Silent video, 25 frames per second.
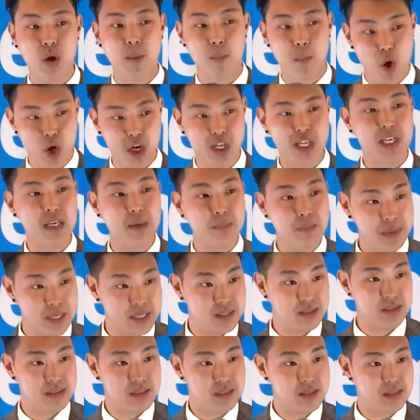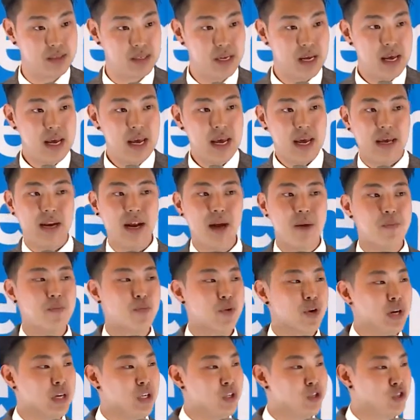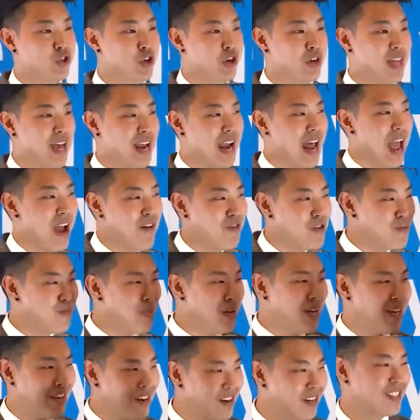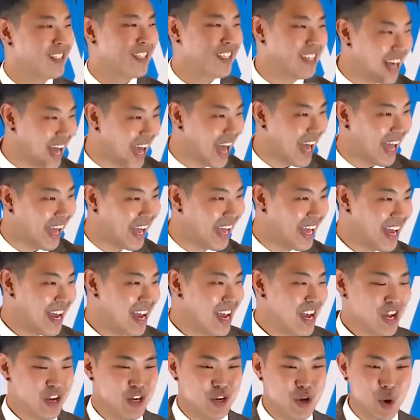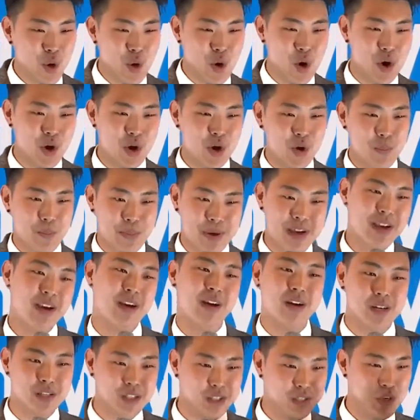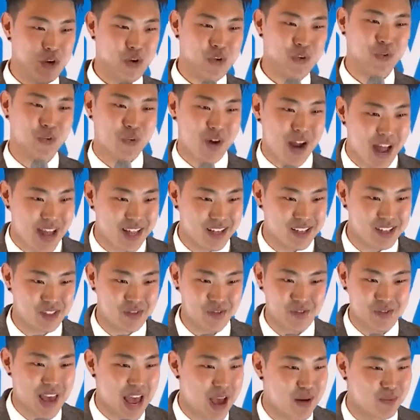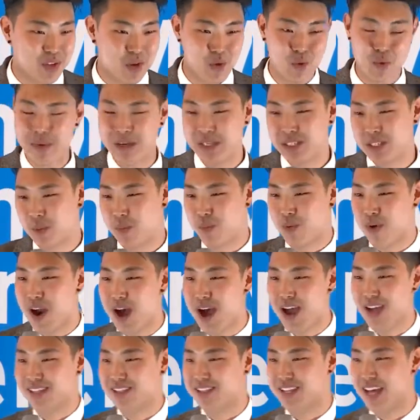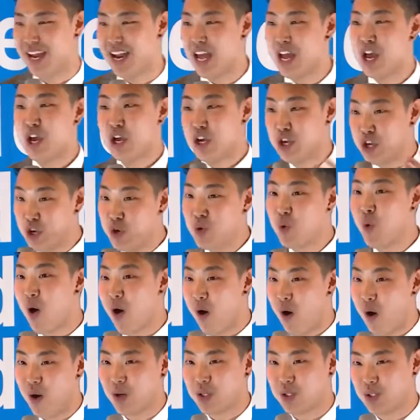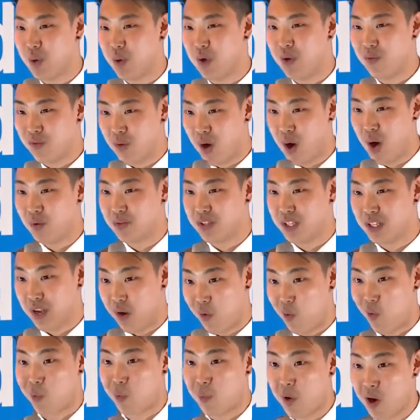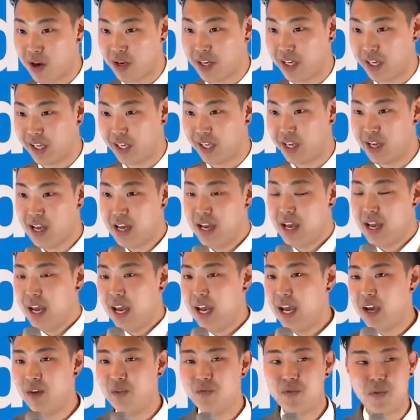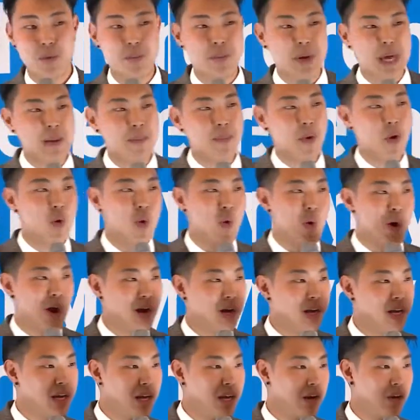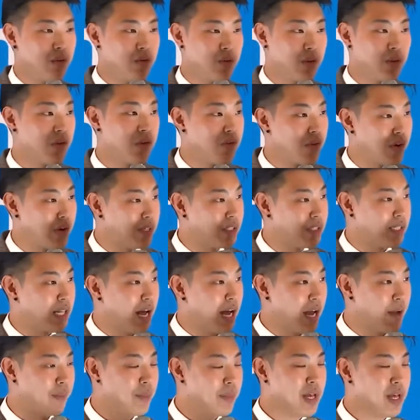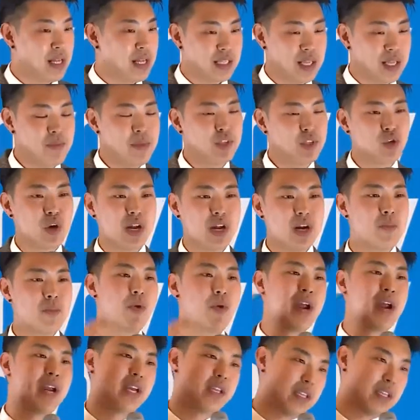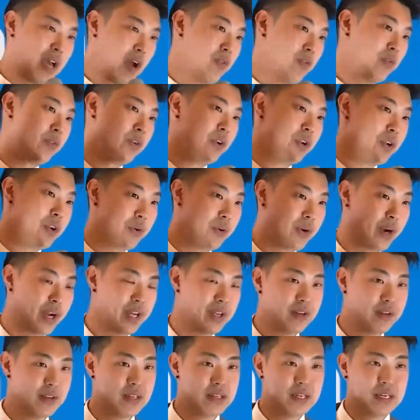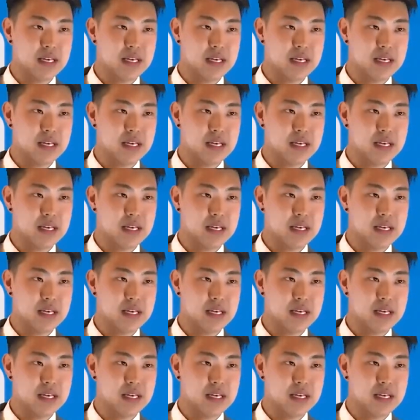marketing business. And I'm pretty sure that everybody here today, your peers, your friends, family, will be surprised that you are also involved in network marketing. And for people who are here for the first time, let me try to break it down for you, right?